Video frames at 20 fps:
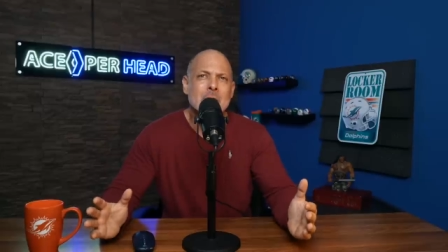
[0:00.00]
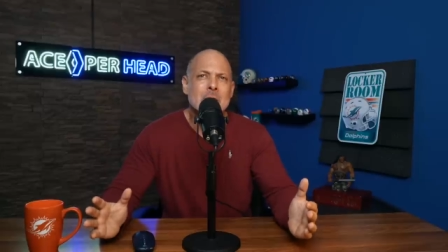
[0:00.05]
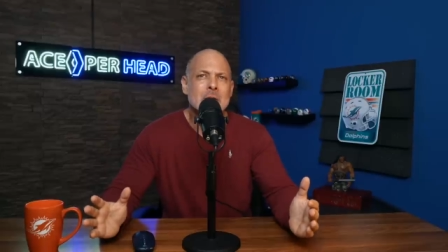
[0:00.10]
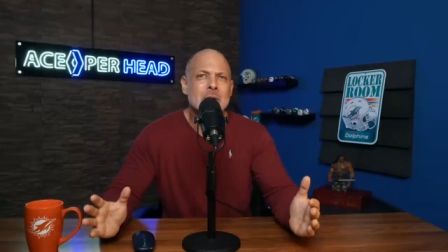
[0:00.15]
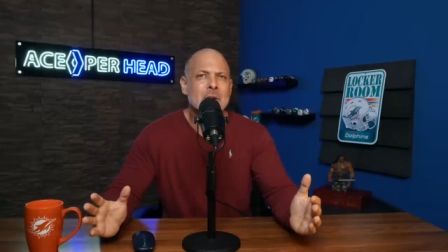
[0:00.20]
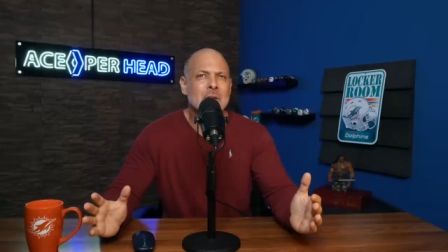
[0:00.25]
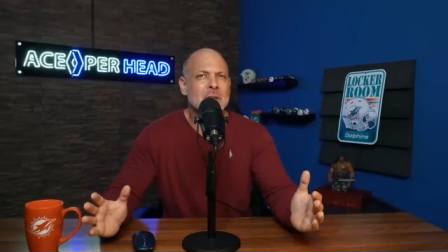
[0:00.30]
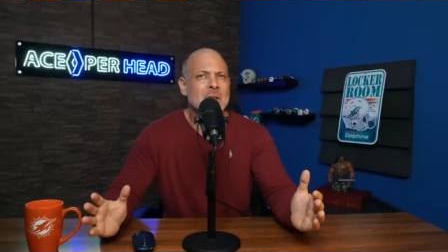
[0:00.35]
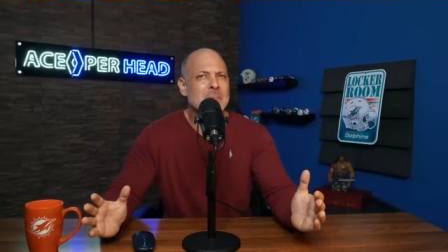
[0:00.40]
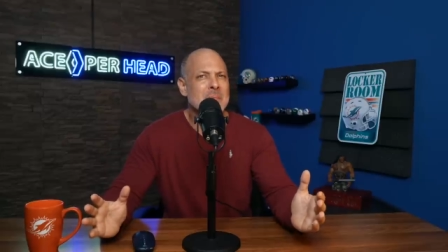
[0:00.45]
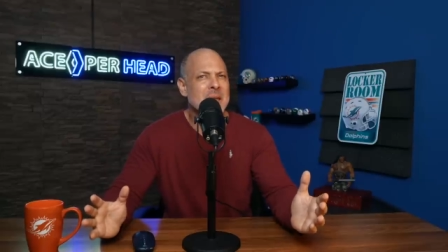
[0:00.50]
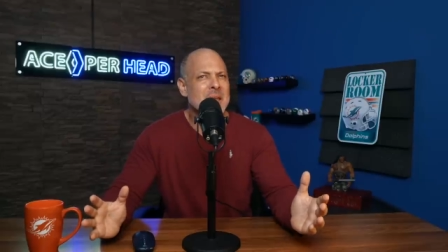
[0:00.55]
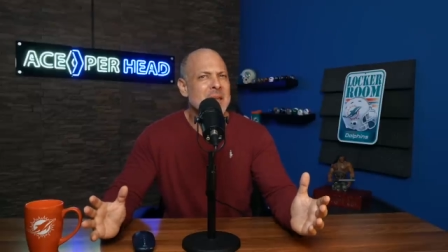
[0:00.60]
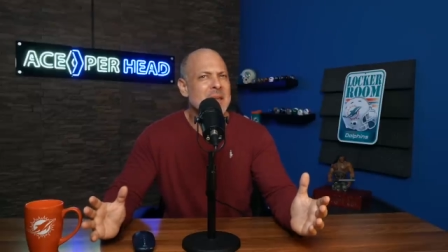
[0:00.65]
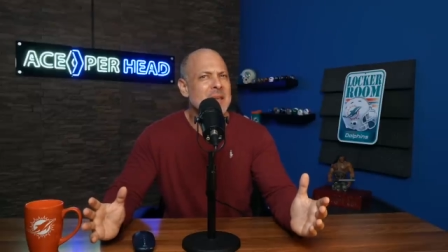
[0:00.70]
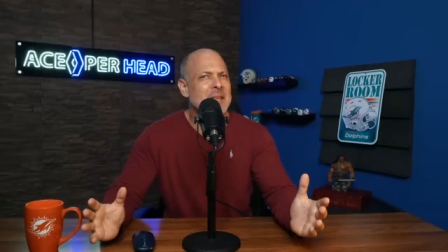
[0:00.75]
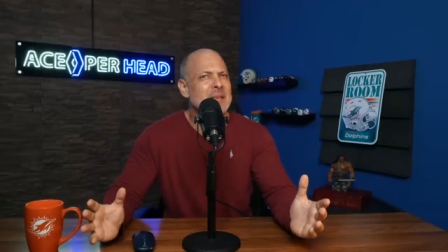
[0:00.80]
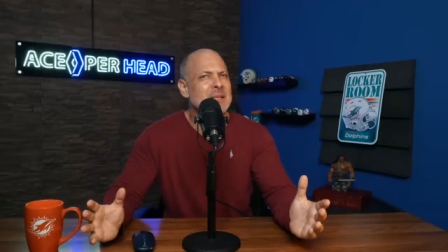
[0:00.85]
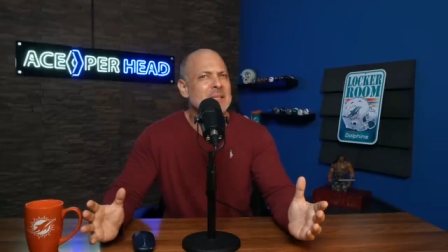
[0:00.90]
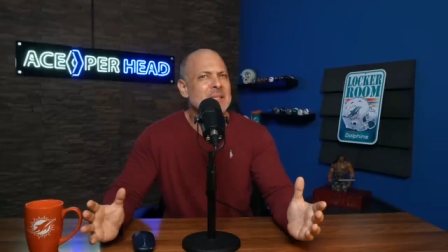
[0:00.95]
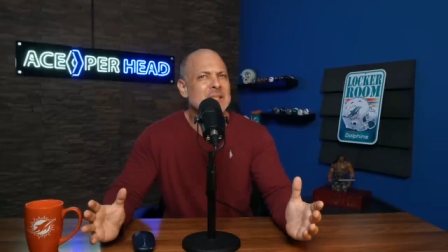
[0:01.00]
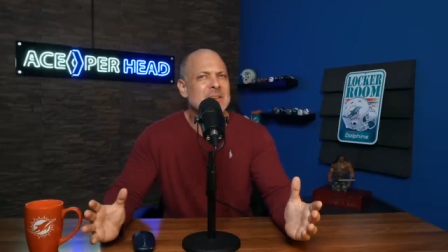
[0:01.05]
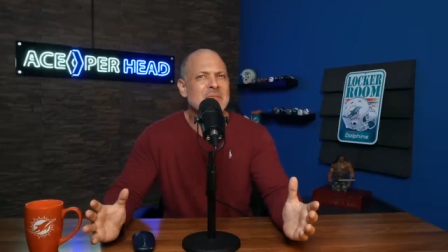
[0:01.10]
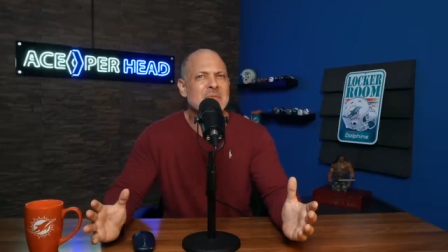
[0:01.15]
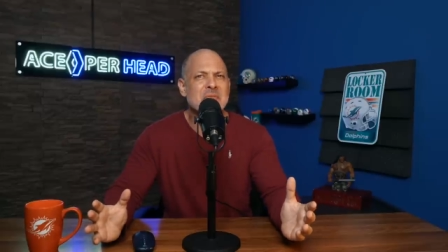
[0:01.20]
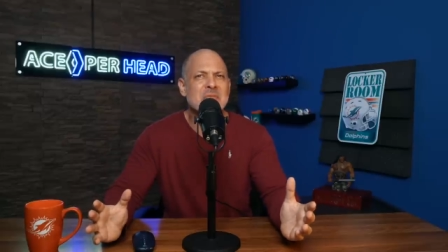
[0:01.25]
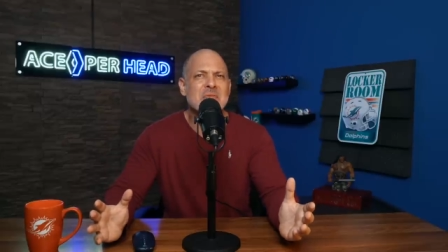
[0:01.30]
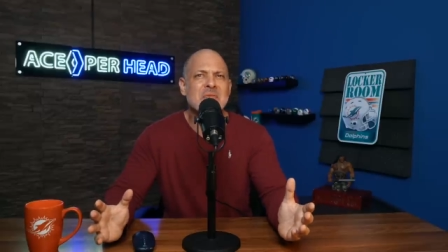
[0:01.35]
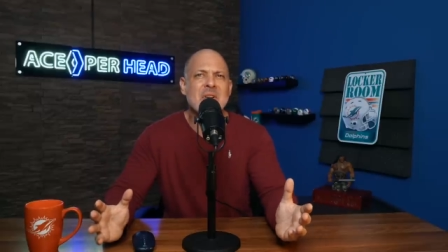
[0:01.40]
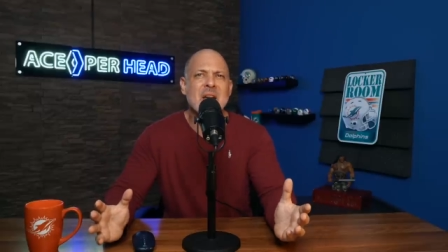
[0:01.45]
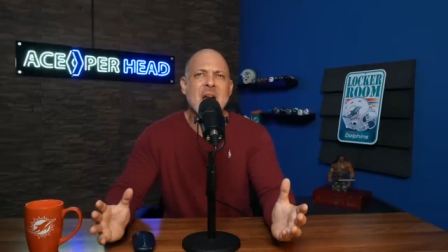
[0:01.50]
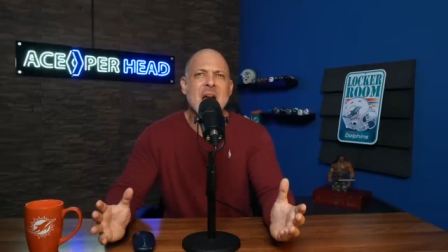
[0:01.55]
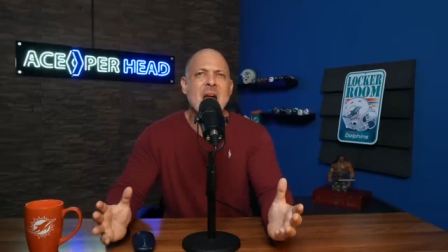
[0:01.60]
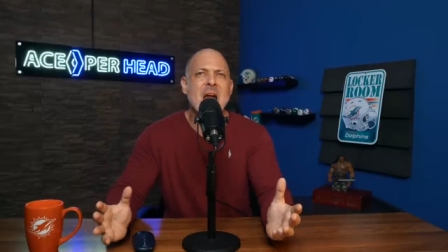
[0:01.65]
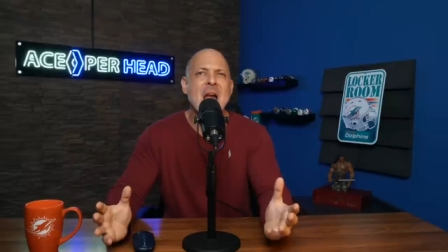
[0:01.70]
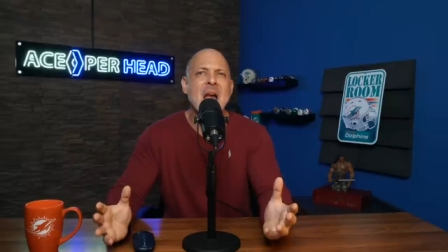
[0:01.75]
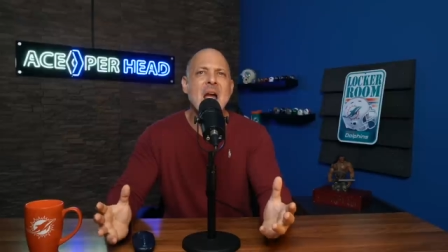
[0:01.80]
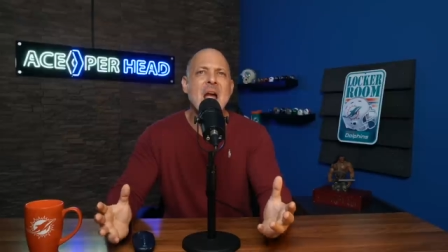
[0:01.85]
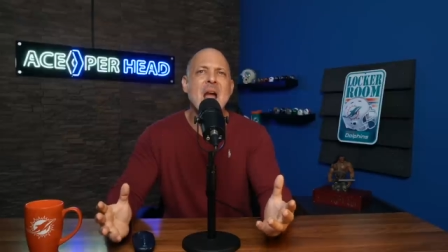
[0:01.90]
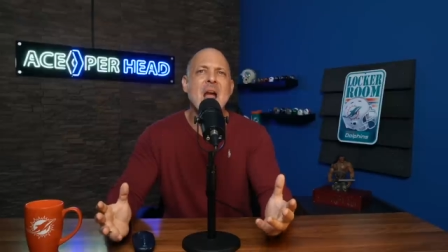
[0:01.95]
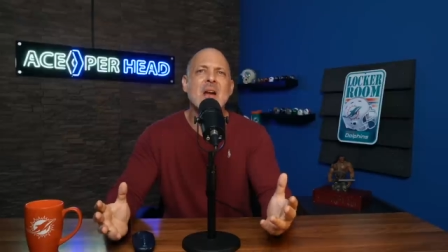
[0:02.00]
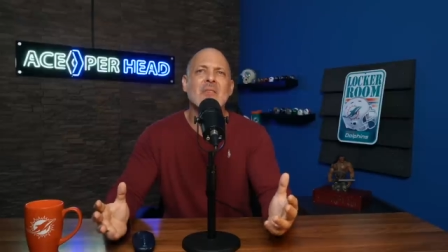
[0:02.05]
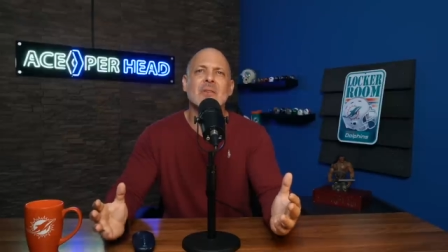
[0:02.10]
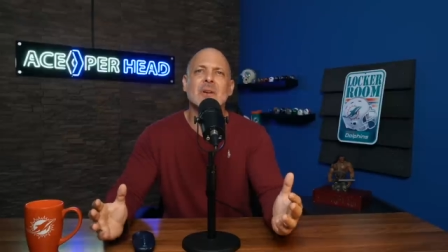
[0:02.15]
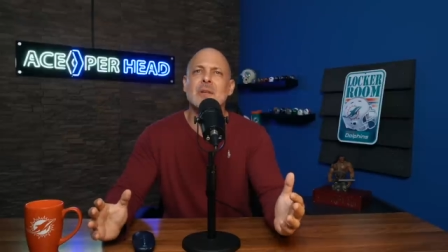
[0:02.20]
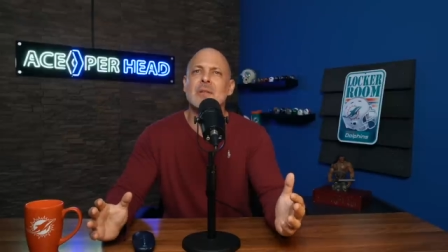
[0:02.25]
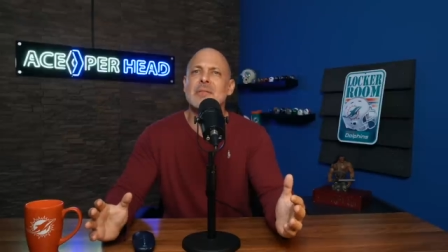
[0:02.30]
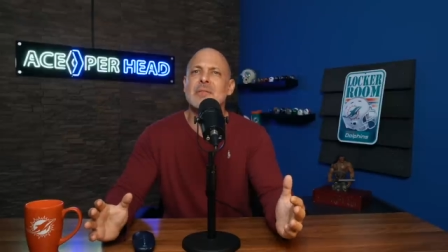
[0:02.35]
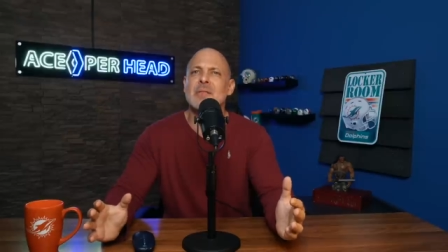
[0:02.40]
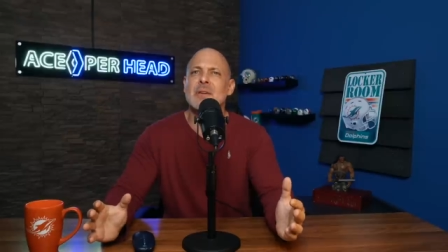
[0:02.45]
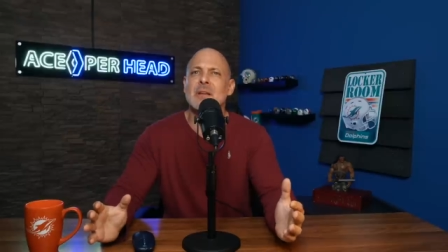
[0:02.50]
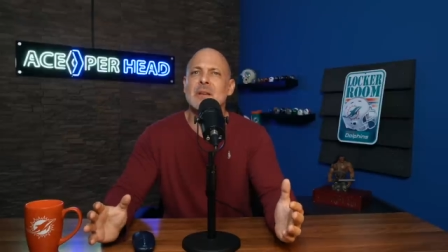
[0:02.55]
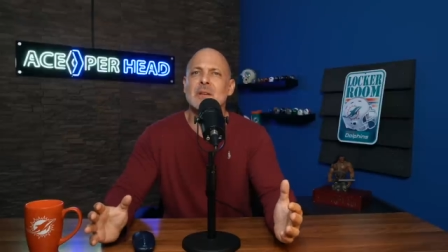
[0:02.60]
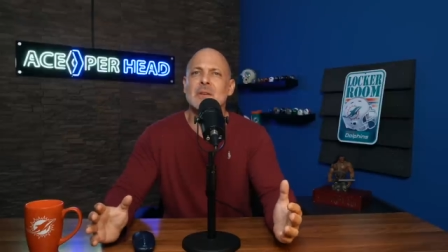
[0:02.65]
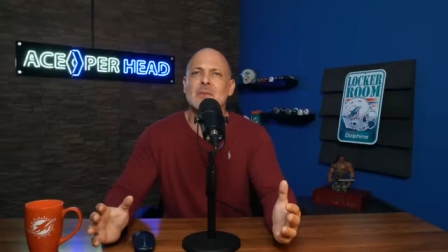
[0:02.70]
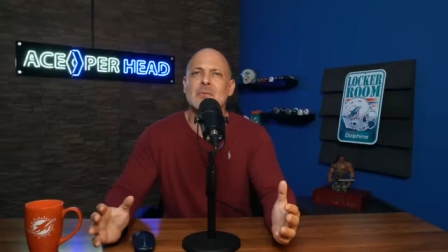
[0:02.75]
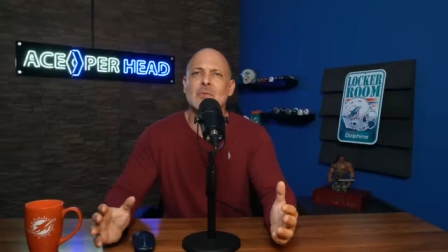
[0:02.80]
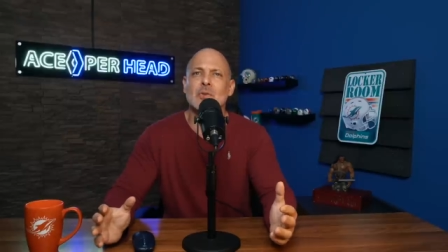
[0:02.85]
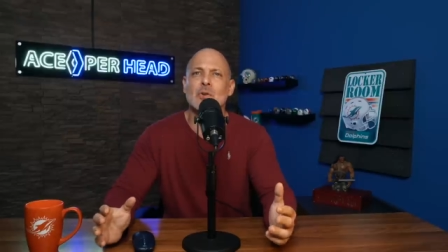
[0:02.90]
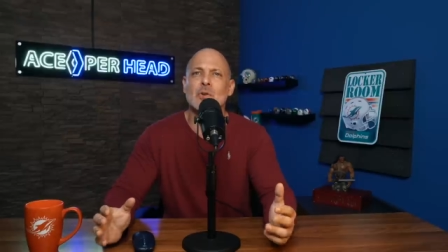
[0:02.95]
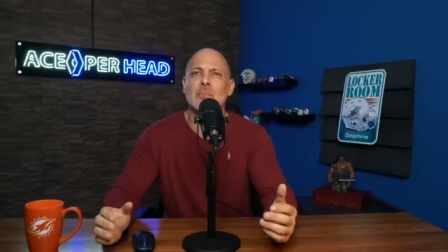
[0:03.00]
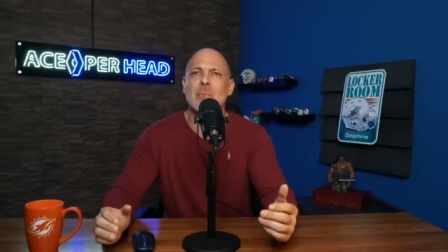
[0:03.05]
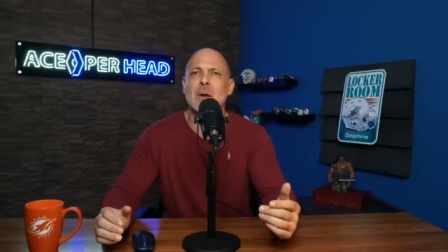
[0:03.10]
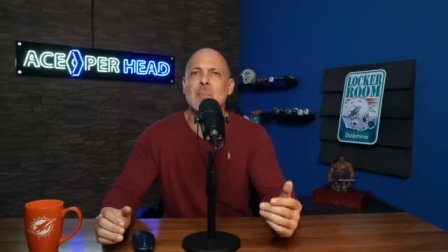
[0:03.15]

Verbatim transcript: So to me, this is a very thin group.